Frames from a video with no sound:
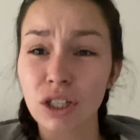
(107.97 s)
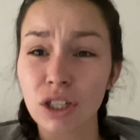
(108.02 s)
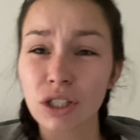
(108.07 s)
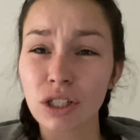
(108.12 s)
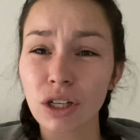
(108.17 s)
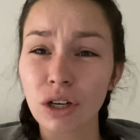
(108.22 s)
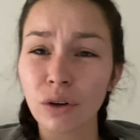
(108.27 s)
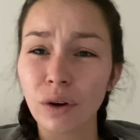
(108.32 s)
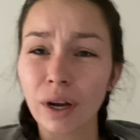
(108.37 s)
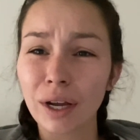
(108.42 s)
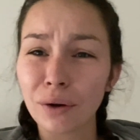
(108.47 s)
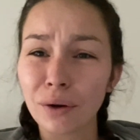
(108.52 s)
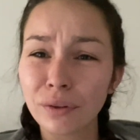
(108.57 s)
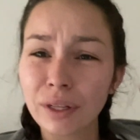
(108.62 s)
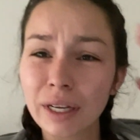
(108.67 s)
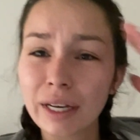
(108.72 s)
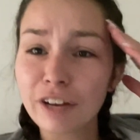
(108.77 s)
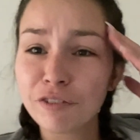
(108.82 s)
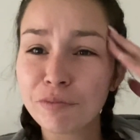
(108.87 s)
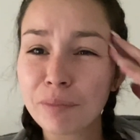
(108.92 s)
So I don't
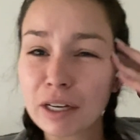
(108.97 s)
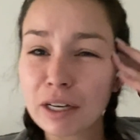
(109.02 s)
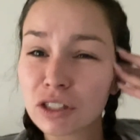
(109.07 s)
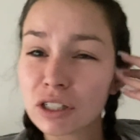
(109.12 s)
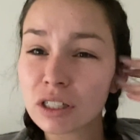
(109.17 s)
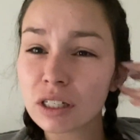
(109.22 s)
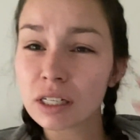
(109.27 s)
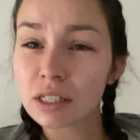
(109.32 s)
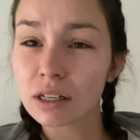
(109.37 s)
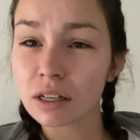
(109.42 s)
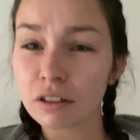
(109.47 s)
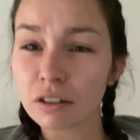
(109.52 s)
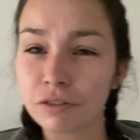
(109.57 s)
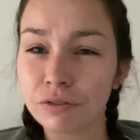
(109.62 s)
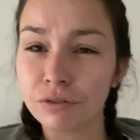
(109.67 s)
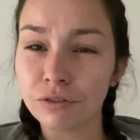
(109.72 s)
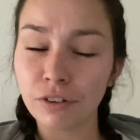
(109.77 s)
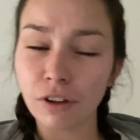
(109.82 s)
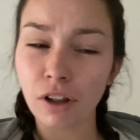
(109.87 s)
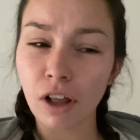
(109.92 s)
think I've mentioned this on the
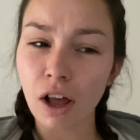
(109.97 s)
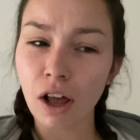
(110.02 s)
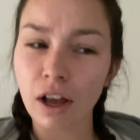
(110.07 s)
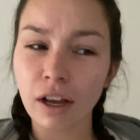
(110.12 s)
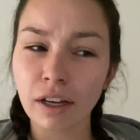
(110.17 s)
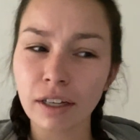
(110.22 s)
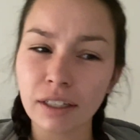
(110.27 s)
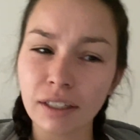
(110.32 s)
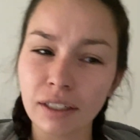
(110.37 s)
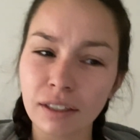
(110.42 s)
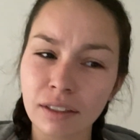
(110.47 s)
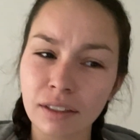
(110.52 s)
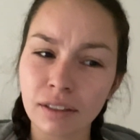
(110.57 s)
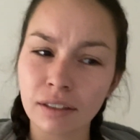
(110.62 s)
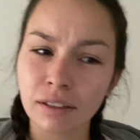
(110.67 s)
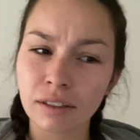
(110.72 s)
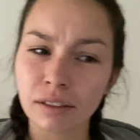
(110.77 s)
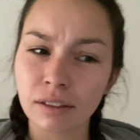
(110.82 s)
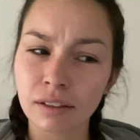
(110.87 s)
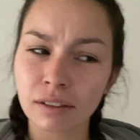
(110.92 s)
vlog.
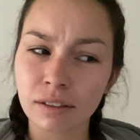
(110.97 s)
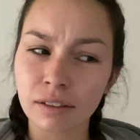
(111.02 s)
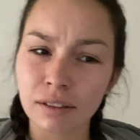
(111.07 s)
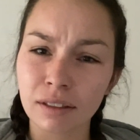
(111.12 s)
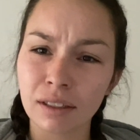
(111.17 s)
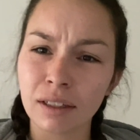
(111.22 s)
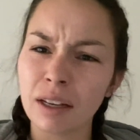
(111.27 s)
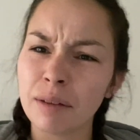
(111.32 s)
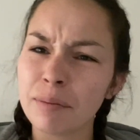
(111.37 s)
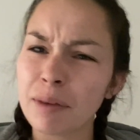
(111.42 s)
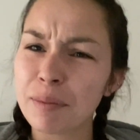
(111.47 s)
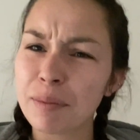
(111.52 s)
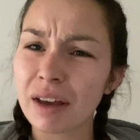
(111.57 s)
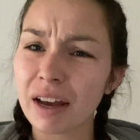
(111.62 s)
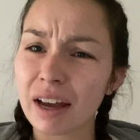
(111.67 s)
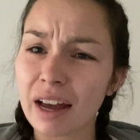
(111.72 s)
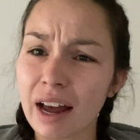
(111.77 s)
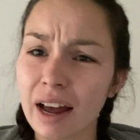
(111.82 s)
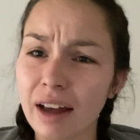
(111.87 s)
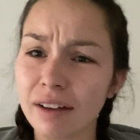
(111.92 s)
Maybe I
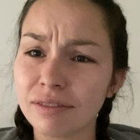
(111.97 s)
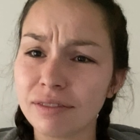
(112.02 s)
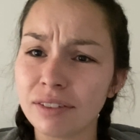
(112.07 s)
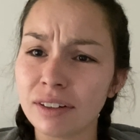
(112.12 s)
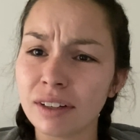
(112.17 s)
have.